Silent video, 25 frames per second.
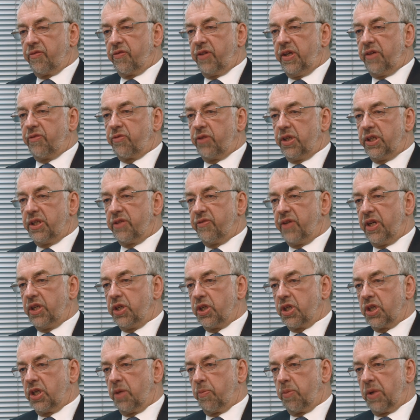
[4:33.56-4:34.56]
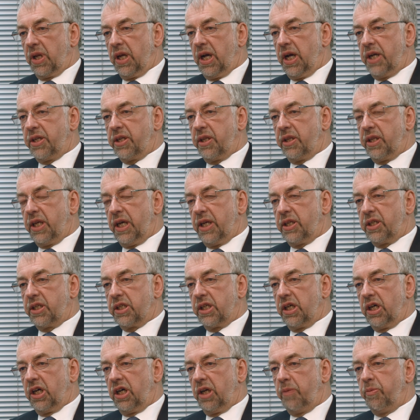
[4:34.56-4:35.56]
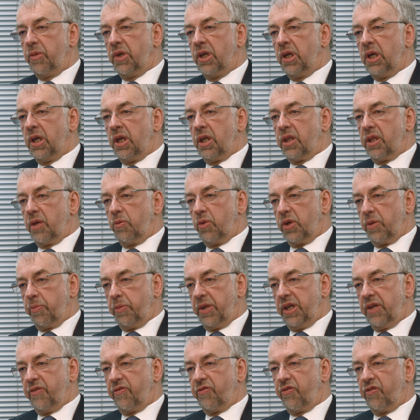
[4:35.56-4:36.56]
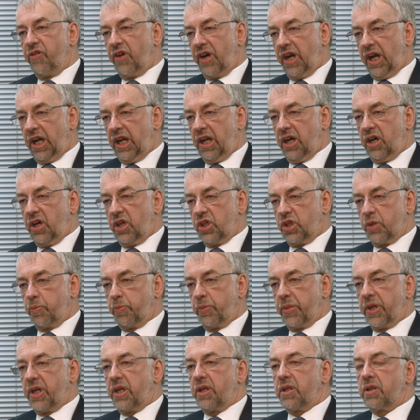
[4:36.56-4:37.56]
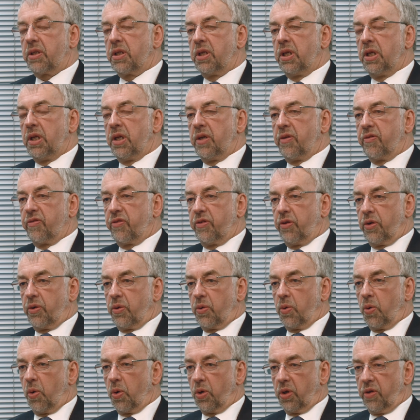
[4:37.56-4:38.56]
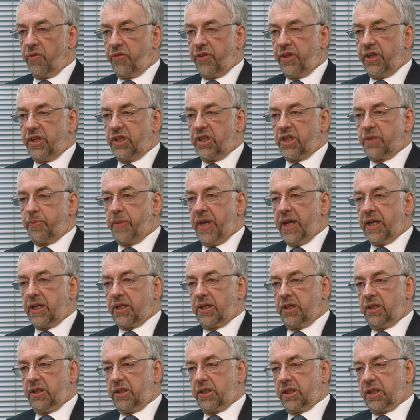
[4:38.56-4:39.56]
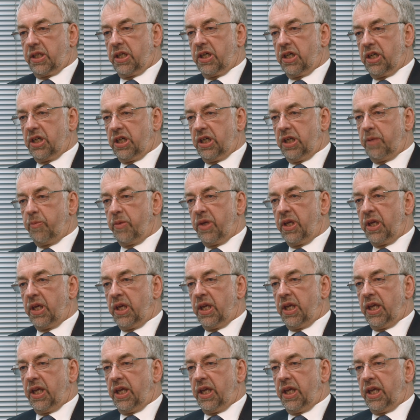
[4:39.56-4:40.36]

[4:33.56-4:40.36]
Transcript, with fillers: fee for intervention applied at that time, there would have been a very large bill for all of the inspectors' time